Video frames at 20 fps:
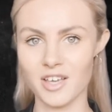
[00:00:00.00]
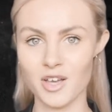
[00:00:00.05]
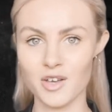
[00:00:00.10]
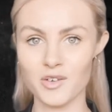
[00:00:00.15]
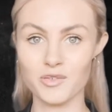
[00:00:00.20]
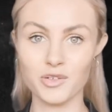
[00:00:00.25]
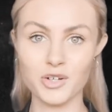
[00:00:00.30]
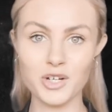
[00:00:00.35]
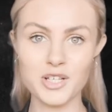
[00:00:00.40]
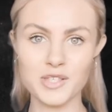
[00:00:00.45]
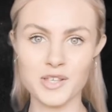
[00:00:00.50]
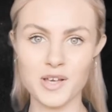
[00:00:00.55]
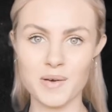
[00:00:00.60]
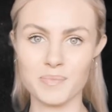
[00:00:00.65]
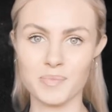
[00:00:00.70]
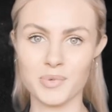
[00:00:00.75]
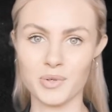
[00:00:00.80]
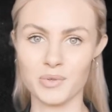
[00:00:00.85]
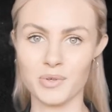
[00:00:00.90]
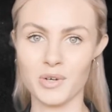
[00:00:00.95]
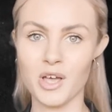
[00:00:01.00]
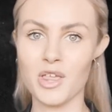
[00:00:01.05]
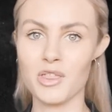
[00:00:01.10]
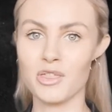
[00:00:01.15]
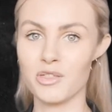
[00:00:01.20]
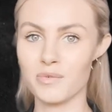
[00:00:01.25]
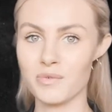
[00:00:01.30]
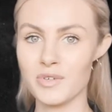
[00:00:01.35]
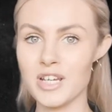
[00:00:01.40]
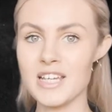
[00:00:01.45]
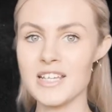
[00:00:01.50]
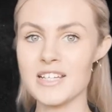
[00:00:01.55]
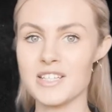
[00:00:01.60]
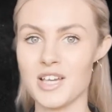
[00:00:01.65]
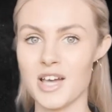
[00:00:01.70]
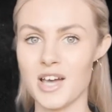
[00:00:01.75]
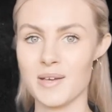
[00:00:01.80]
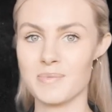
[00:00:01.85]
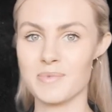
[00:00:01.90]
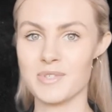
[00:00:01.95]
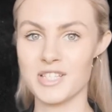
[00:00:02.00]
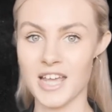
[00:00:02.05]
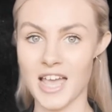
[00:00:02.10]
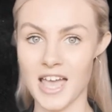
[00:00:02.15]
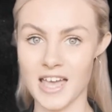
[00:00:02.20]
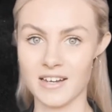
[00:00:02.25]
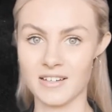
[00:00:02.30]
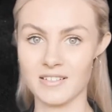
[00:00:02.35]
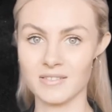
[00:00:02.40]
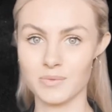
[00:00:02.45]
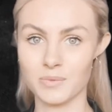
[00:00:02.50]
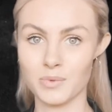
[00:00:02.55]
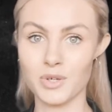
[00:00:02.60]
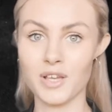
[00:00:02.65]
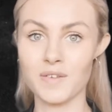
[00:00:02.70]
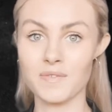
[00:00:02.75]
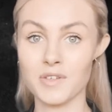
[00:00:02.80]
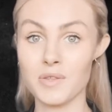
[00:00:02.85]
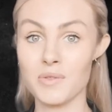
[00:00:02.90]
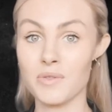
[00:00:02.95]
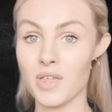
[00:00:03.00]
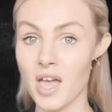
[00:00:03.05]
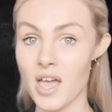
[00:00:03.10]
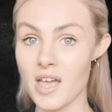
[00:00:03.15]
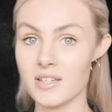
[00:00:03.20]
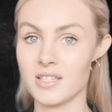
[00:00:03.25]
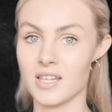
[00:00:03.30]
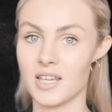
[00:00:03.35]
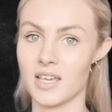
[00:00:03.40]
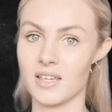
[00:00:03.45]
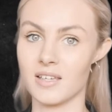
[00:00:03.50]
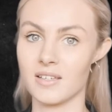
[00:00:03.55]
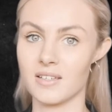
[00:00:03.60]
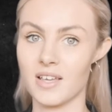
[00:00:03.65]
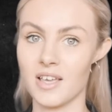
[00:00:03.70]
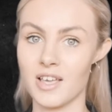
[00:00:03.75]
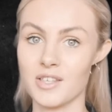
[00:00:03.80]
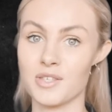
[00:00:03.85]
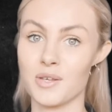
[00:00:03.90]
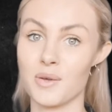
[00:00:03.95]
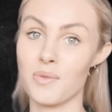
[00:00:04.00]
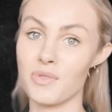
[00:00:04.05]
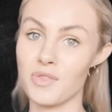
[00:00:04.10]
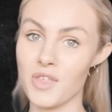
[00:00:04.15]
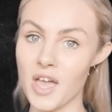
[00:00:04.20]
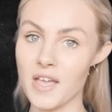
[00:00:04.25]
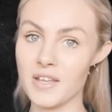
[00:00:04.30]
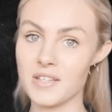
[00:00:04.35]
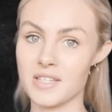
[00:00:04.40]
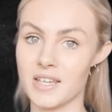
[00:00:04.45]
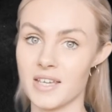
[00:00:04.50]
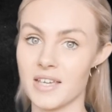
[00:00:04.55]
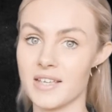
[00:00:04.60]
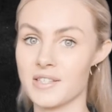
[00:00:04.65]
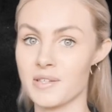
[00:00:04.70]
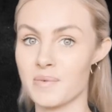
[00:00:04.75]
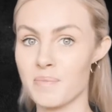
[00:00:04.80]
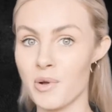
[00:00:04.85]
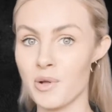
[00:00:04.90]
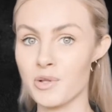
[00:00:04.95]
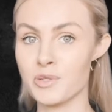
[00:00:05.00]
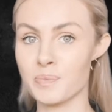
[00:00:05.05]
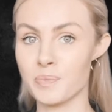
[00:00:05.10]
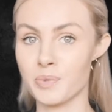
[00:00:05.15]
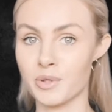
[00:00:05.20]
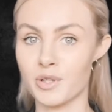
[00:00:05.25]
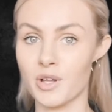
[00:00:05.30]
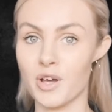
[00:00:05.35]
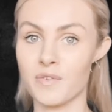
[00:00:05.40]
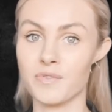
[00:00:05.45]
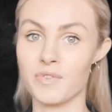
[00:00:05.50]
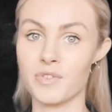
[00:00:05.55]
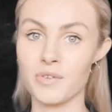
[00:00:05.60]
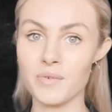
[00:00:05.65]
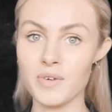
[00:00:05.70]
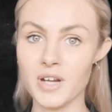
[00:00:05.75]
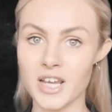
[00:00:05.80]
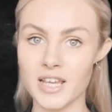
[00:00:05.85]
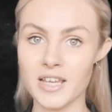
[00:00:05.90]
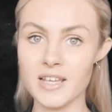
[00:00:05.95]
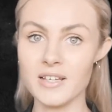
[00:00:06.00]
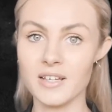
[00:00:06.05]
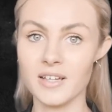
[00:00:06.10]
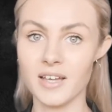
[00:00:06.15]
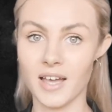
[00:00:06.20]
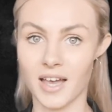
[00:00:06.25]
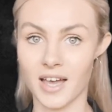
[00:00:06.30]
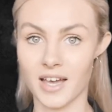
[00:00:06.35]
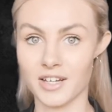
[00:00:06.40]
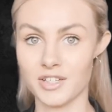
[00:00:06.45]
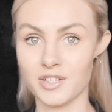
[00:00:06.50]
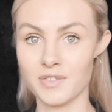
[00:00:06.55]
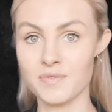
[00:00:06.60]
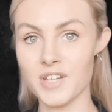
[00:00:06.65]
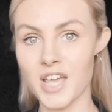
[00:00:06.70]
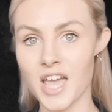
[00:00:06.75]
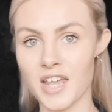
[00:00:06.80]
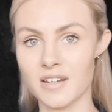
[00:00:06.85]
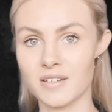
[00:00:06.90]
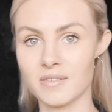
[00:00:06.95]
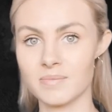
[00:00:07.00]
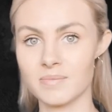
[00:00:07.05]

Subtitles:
For example, 3 times 10 will give you 30. So 30 is a multiple of 3 and of 10.